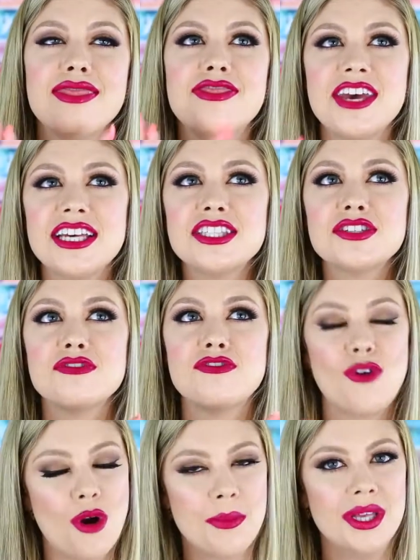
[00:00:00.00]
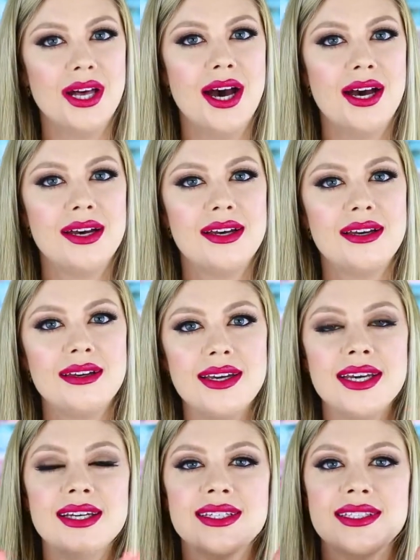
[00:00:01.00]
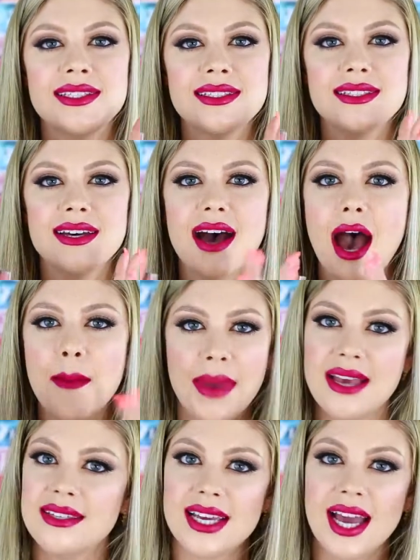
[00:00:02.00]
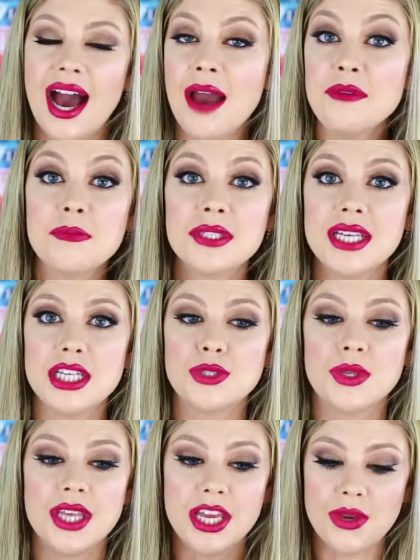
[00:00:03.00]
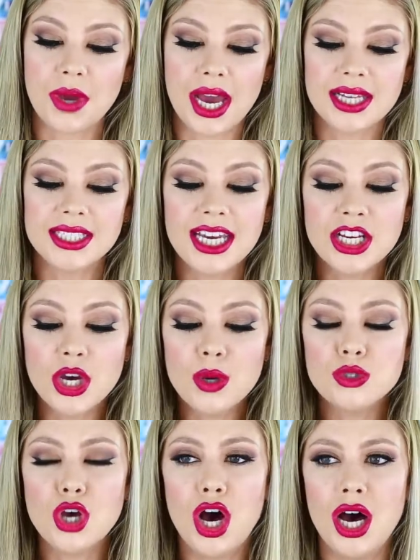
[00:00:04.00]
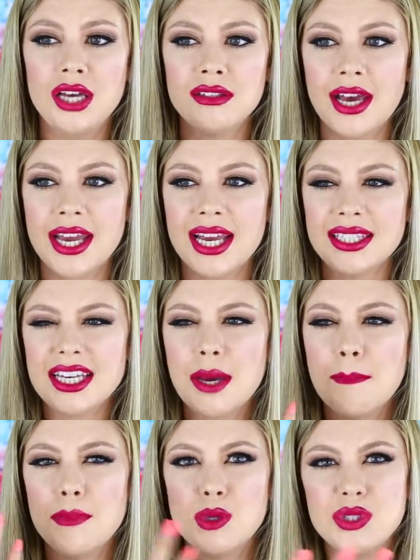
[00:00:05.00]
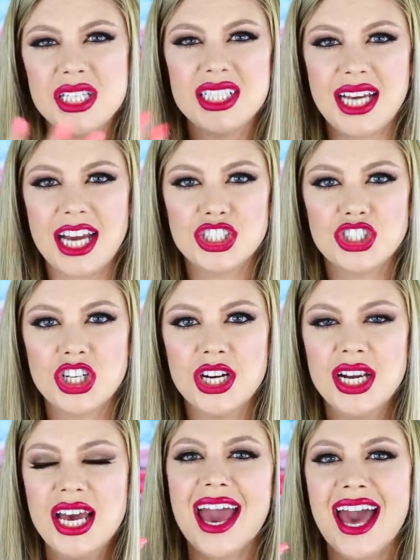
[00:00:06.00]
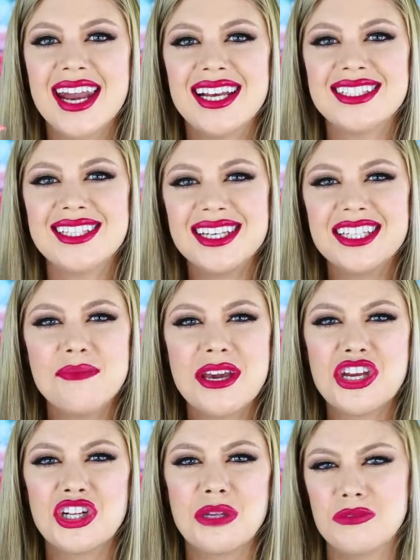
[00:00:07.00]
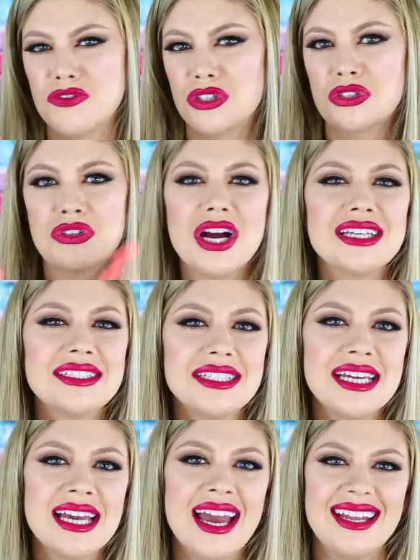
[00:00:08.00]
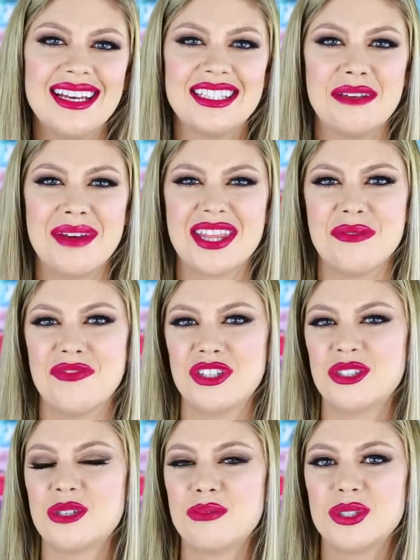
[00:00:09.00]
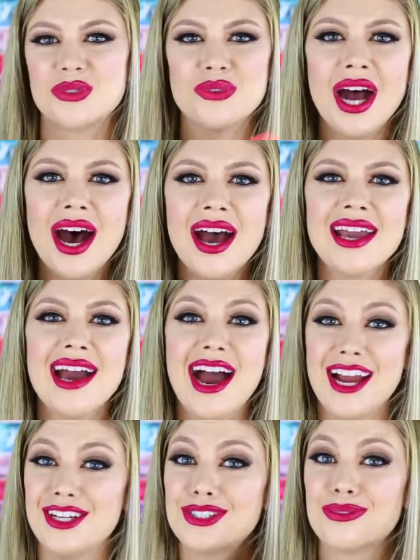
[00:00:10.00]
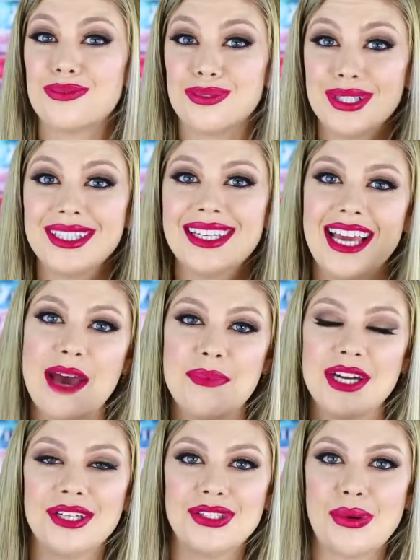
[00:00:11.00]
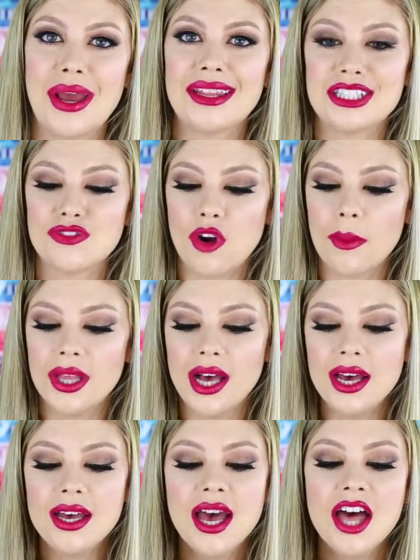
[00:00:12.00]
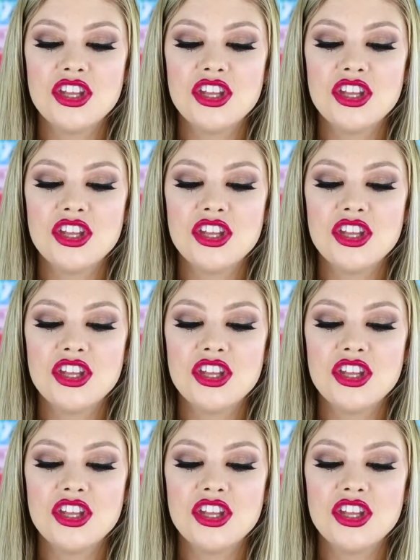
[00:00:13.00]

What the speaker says: This formula is amazing. I'm obsessed with it, you guys. It goes on like, it's like a moussey texture, and it doesn't make your lips feel crusty. It doesn't make them feel super dry. I just really have been enjoying this formula.